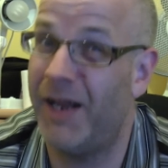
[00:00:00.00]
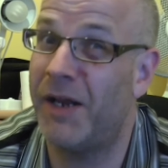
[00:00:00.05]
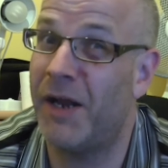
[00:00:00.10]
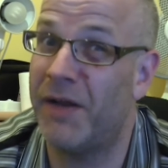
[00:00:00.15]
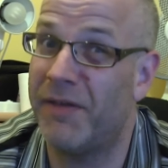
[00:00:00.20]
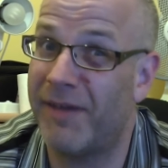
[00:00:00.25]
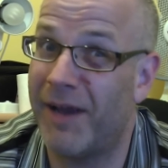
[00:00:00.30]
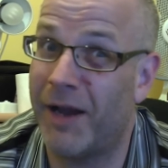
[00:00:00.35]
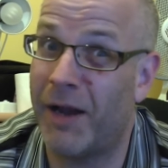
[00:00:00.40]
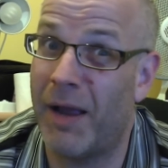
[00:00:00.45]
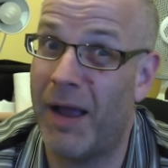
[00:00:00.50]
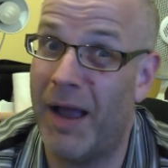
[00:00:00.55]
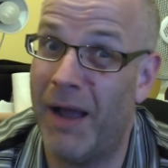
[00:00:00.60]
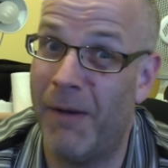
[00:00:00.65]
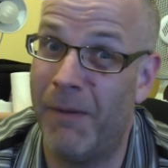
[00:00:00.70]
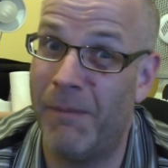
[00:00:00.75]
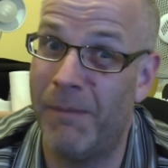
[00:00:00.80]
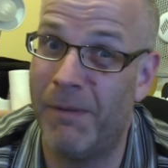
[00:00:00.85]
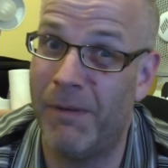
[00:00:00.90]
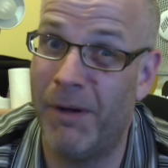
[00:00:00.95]
they don't take
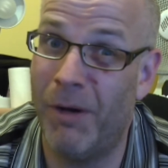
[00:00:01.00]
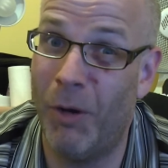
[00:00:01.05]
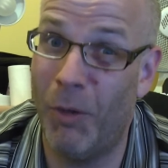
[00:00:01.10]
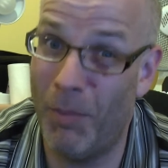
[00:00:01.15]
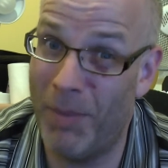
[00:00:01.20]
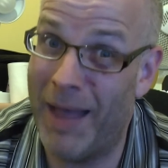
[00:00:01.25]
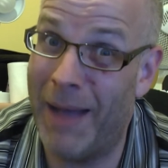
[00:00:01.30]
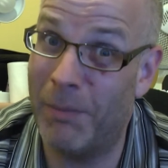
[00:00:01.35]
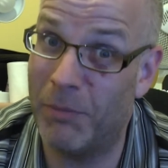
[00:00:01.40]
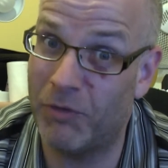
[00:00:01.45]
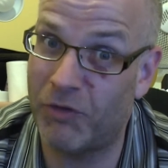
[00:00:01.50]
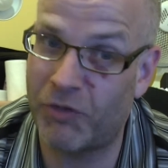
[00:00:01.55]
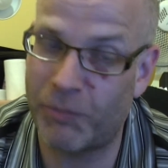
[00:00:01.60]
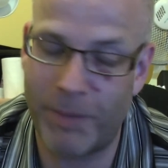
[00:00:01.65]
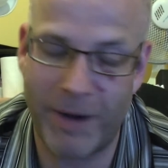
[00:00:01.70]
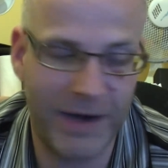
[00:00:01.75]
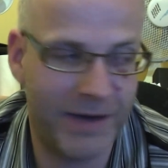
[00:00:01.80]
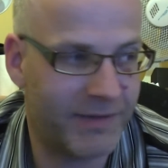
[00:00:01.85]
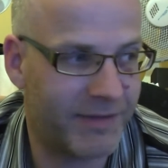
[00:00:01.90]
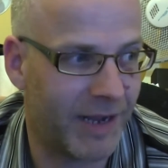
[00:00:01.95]
up that much
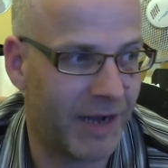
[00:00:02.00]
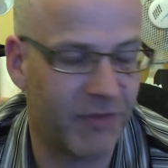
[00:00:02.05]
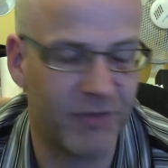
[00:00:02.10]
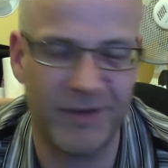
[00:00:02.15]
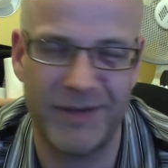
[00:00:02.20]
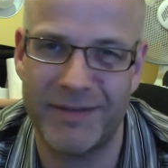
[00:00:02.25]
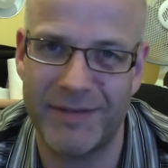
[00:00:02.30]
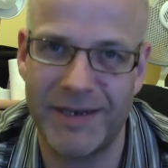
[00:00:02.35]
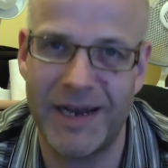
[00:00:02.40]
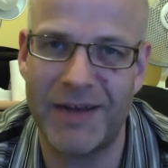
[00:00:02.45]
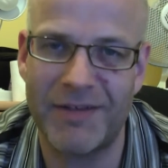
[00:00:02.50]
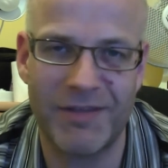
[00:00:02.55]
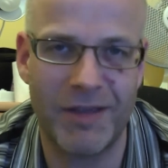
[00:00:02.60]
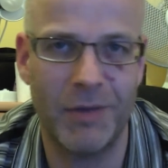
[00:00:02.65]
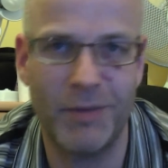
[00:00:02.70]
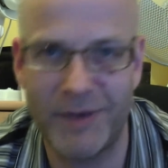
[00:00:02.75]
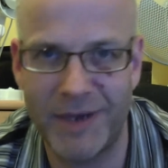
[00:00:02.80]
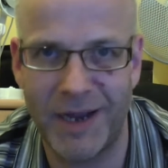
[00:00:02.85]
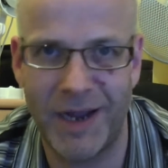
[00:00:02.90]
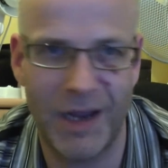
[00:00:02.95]
space actually, so that's
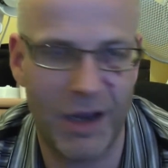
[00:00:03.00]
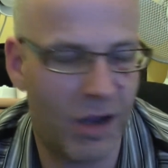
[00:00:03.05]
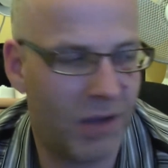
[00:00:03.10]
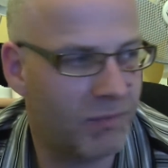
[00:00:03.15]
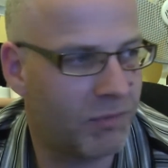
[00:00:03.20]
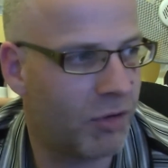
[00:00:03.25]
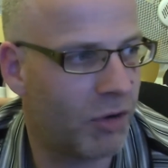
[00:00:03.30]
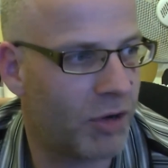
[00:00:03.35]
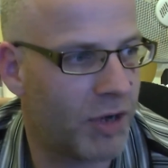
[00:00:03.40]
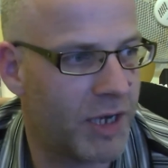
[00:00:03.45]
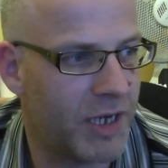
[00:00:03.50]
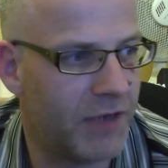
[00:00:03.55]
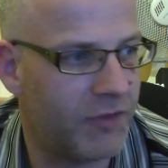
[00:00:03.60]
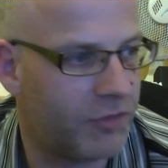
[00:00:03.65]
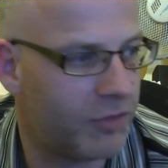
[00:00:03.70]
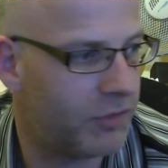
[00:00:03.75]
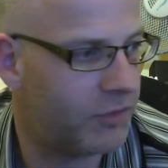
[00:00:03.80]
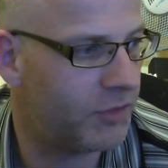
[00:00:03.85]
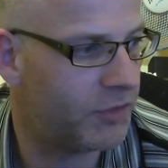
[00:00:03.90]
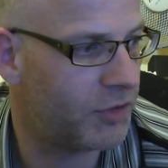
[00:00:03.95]
okay. I haven't got an
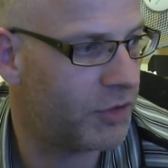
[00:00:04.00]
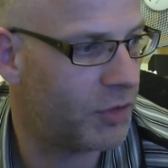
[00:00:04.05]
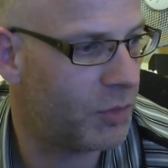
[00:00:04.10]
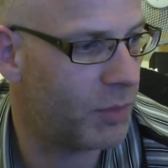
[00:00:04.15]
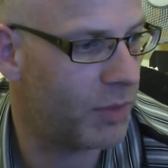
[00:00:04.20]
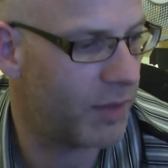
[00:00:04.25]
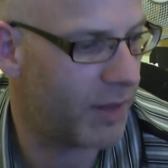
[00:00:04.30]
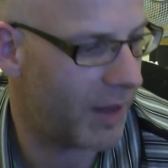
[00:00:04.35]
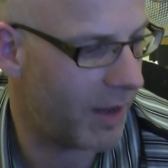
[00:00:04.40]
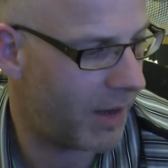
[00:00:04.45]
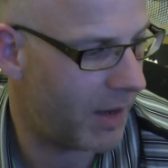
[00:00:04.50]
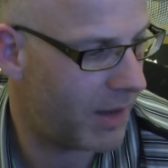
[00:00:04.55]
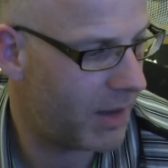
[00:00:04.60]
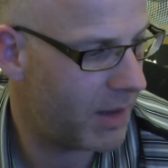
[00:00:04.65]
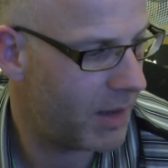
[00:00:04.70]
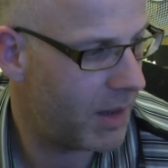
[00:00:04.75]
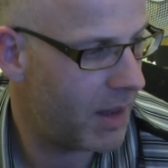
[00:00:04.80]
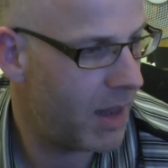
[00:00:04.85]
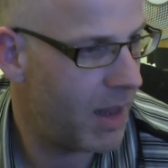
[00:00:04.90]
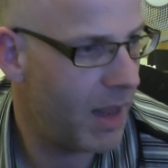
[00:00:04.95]
issue to do with that,
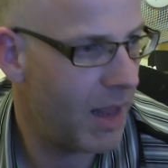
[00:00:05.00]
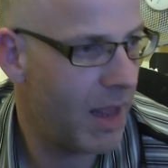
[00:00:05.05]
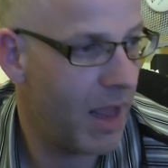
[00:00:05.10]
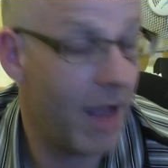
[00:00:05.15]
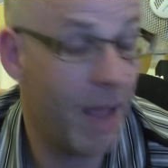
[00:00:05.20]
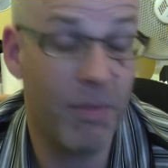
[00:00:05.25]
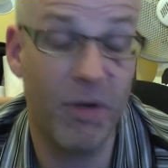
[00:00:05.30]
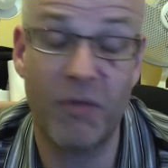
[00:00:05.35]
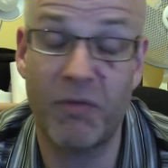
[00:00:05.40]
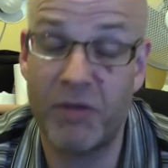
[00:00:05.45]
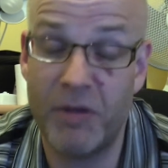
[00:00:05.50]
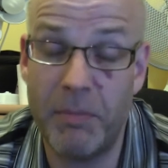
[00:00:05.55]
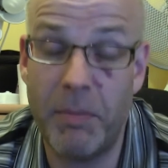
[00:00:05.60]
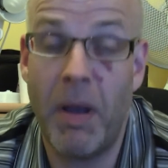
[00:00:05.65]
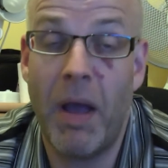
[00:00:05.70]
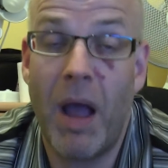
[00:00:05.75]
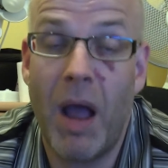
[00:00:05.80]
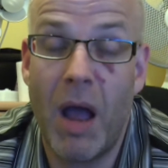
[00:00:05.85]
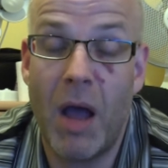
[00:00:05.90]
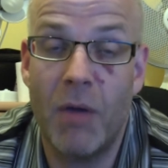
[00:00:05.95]
but obviously
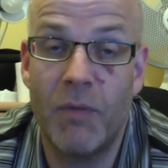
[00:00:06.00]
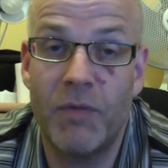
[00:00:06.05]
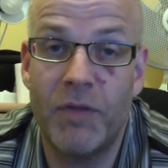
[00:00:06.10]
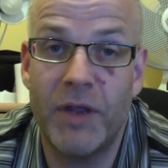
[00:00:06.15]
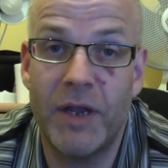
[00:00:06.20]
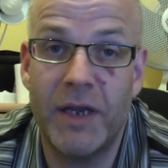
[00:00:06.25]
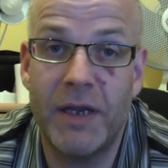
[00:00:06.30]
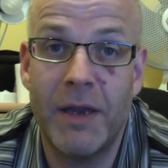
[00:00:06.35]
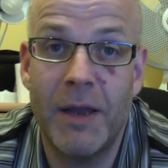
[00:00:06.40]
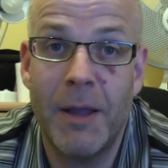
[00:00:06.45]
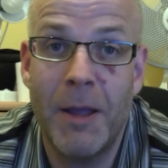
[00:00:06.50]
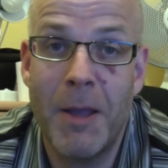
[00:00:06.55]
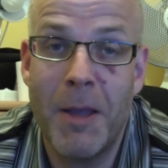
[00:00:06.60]
part of the